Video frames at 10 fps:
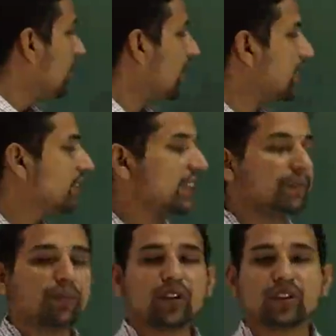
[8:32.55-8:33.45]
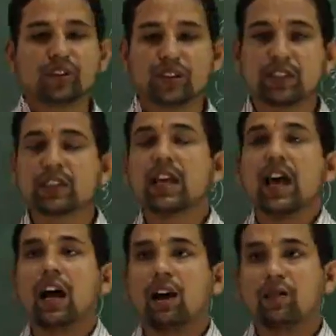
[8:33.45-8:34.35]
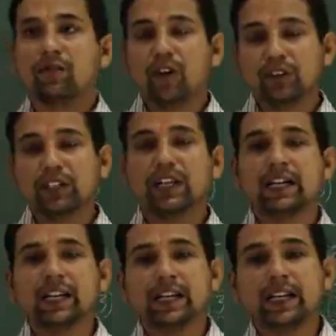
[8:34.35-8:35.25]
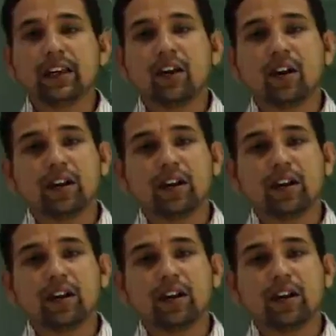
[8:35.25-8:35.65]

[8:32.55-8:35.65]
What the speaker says: vaccine productions for the deadly